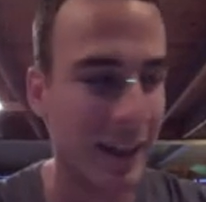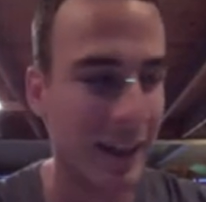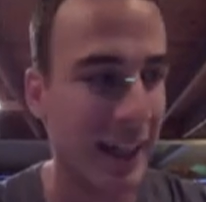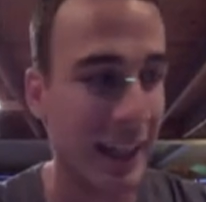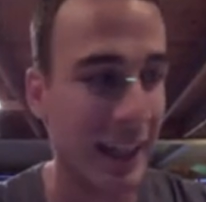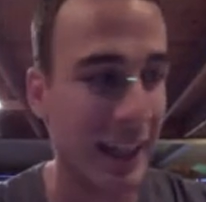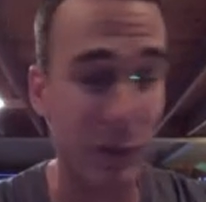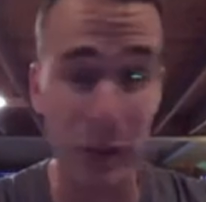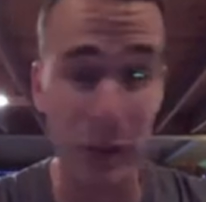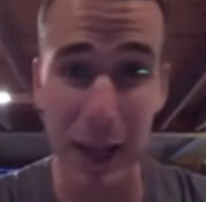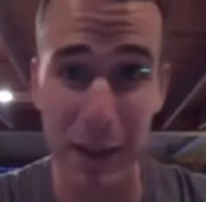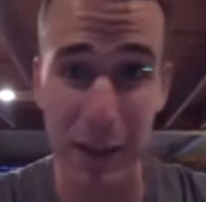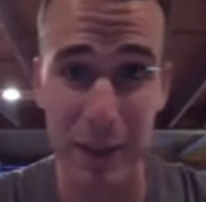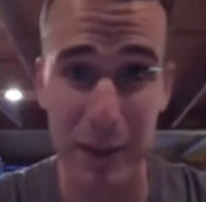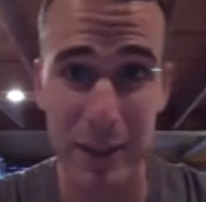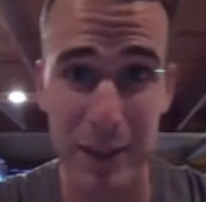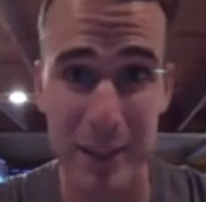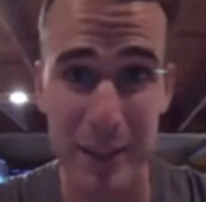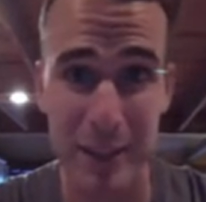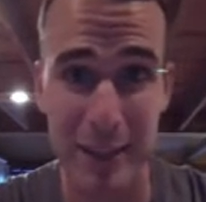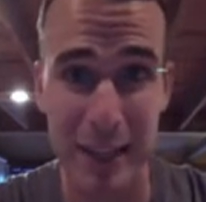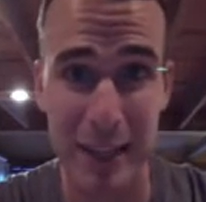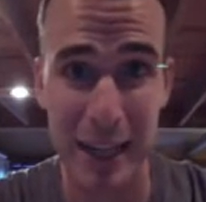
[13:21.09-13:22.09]
If you haven't
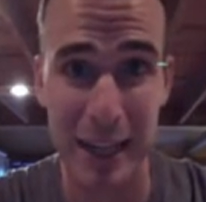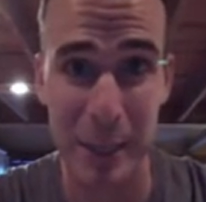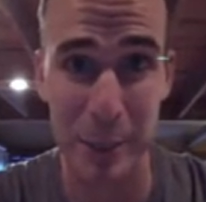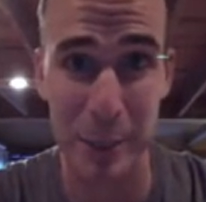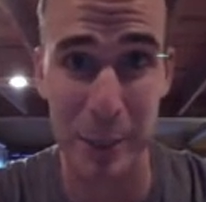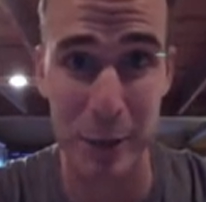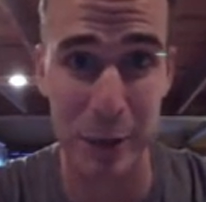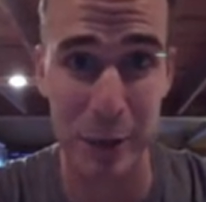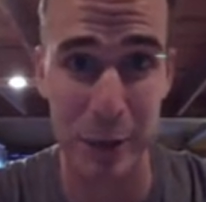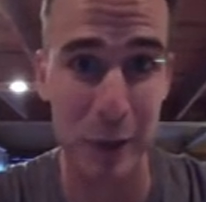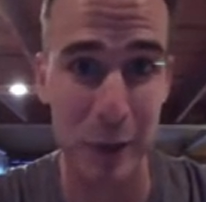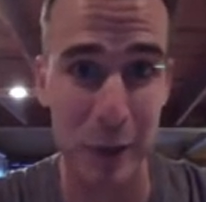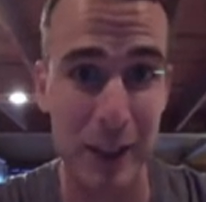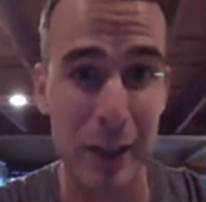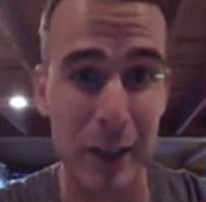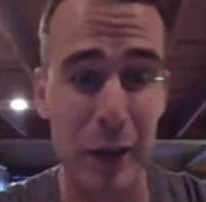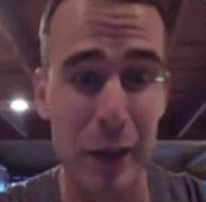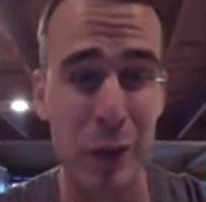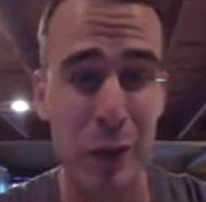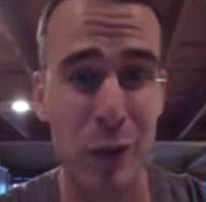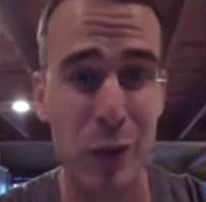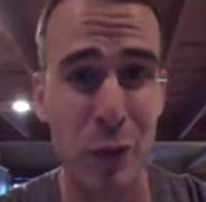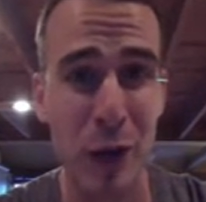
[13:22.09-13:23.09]
seen that episode, he
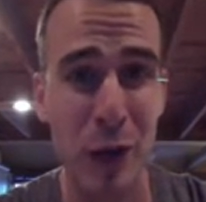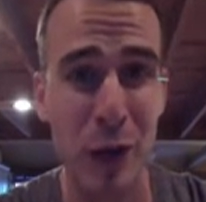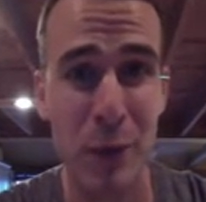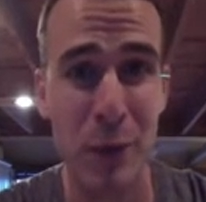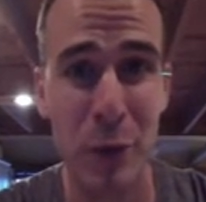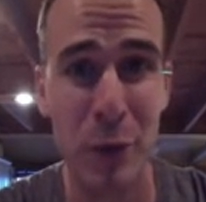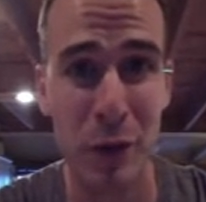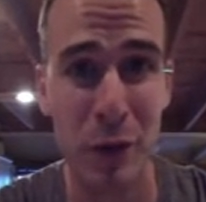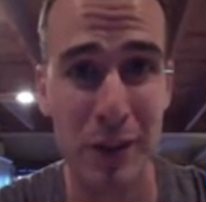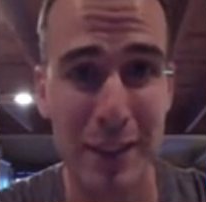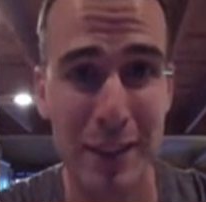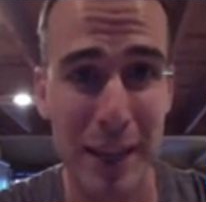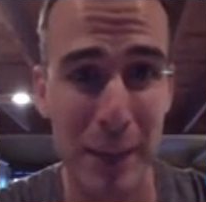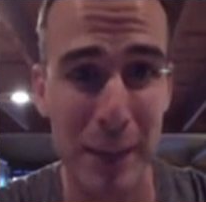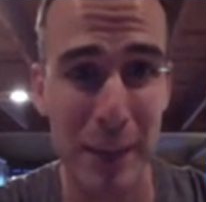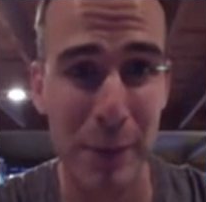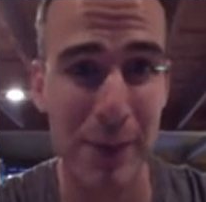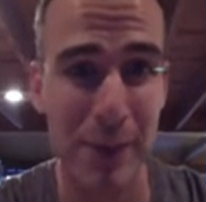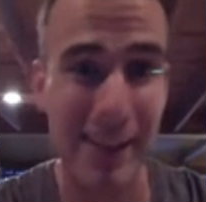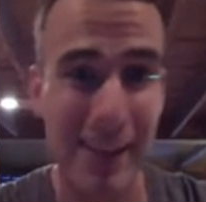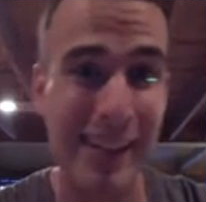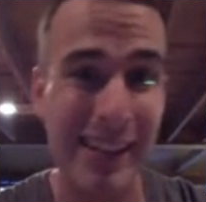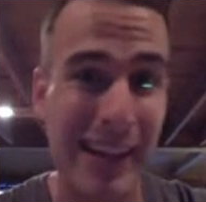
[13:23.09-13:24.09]
goes way more in depth
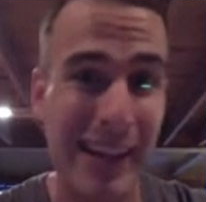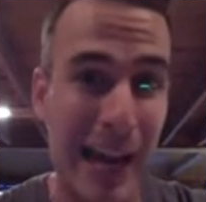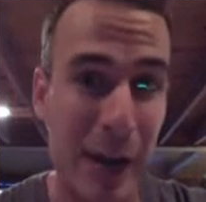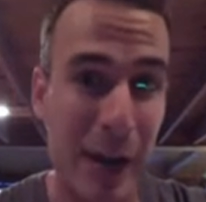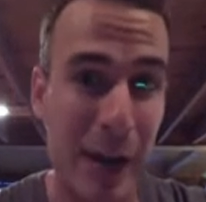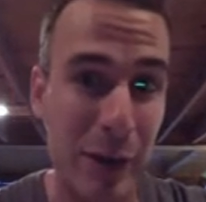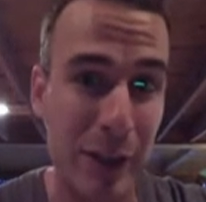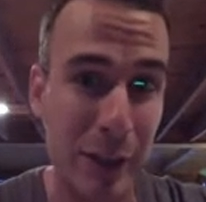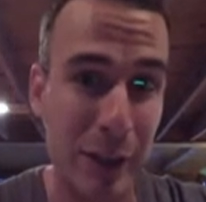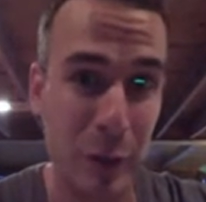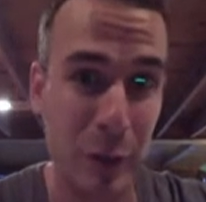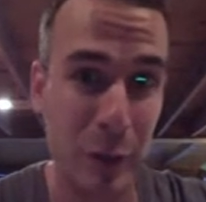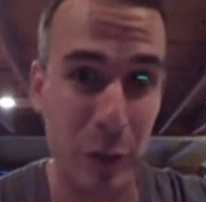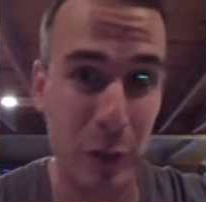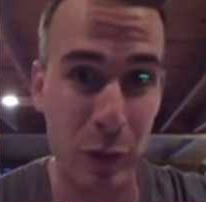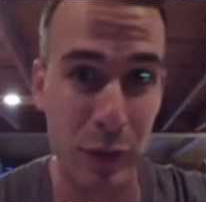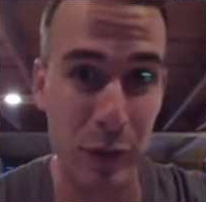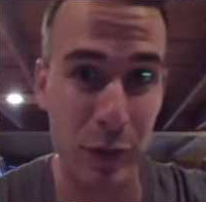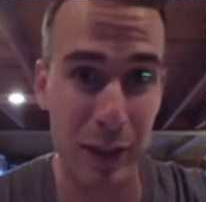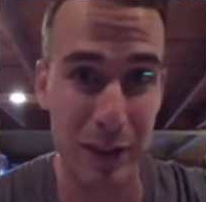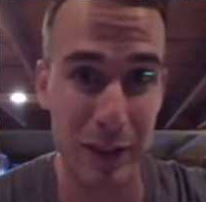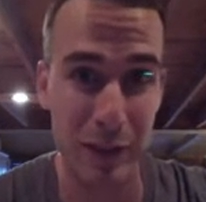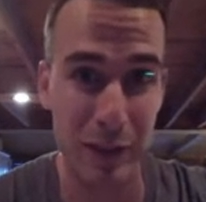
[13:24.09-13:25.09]
into how he grew
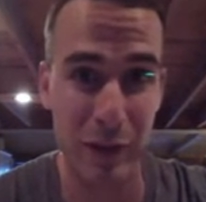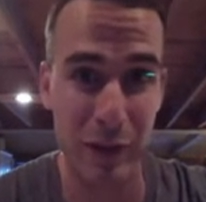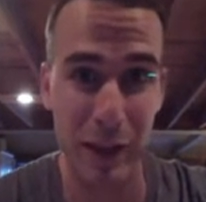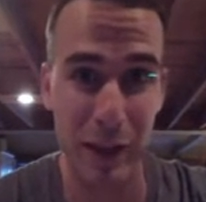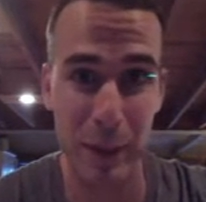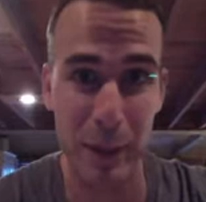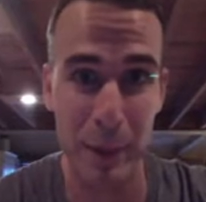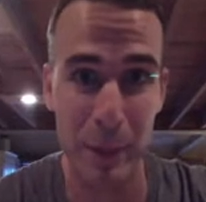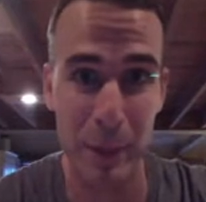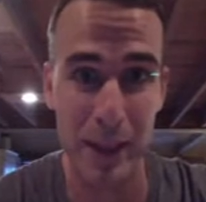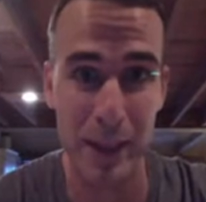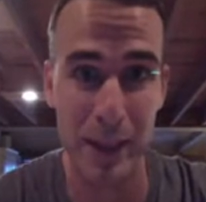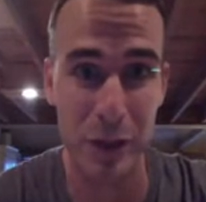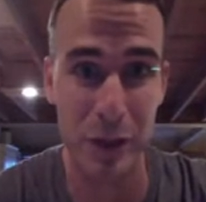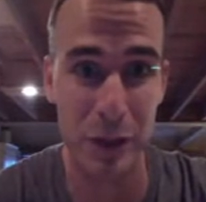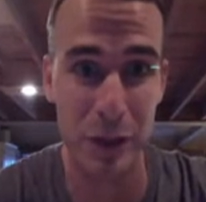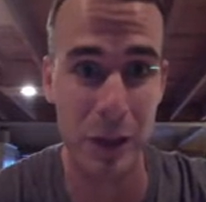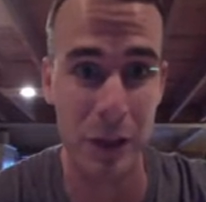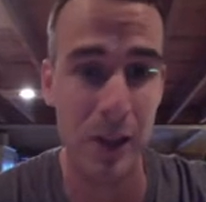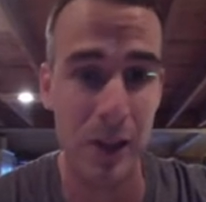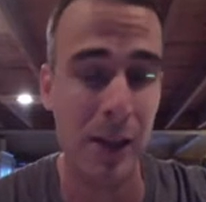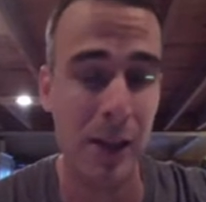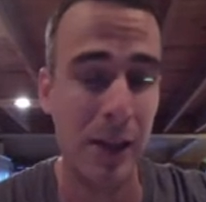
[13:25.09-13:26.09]
his fan page,
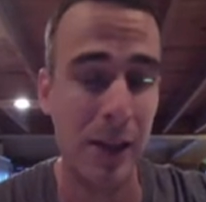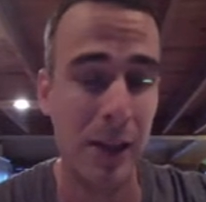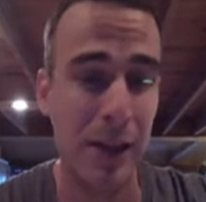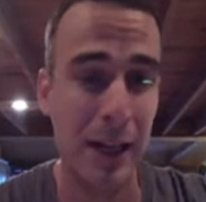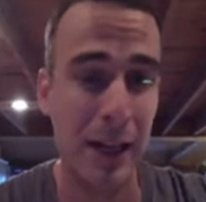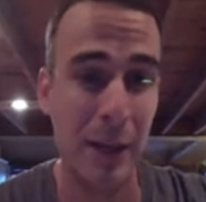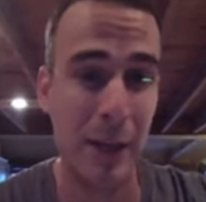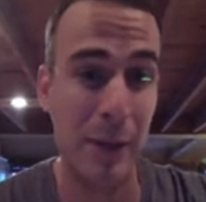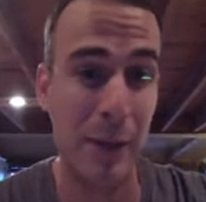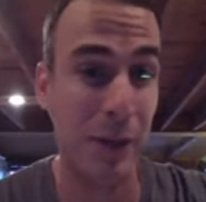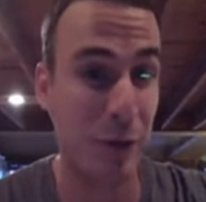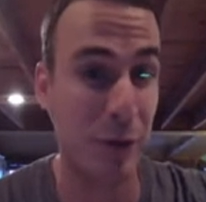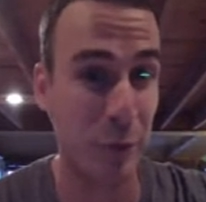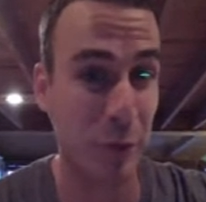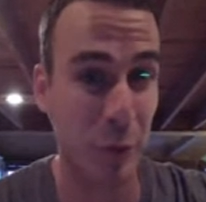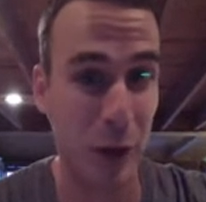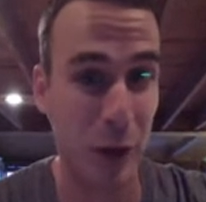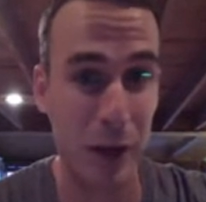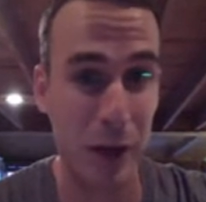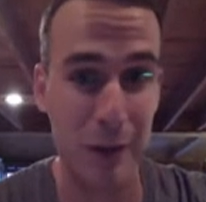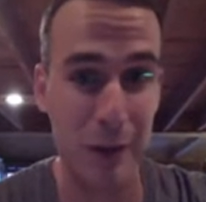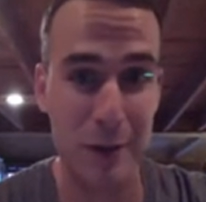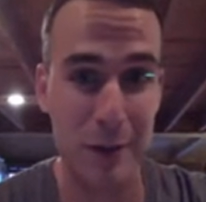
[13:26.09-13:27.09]
and there's some
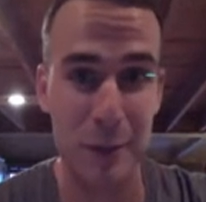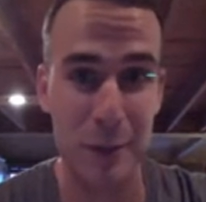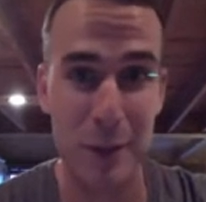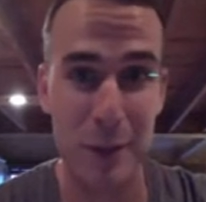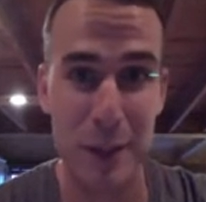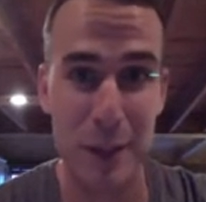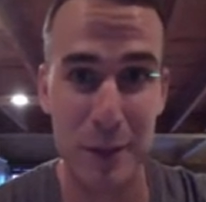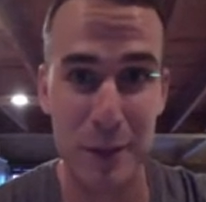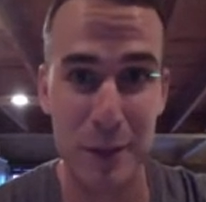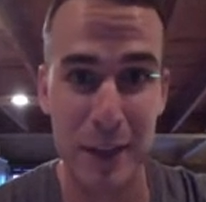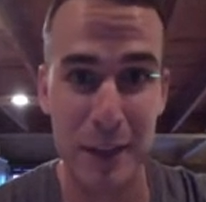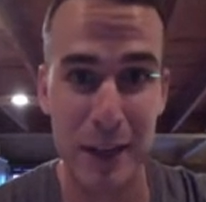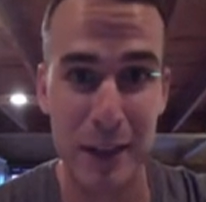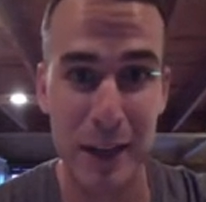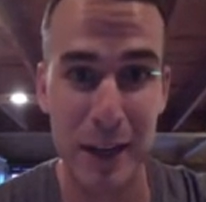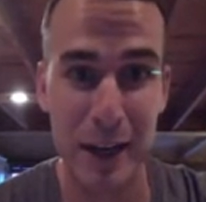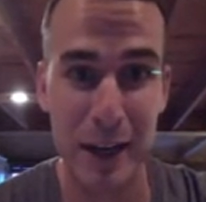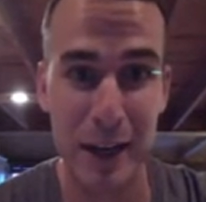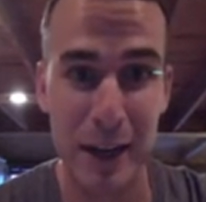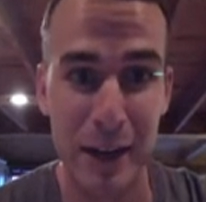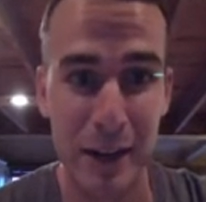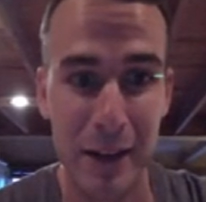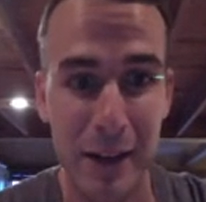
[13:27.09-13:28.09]
awesome tips in
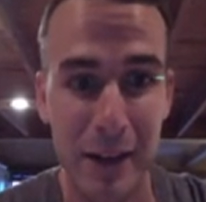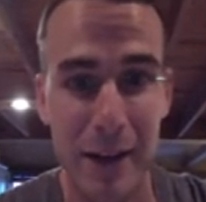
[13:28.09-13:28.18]
there.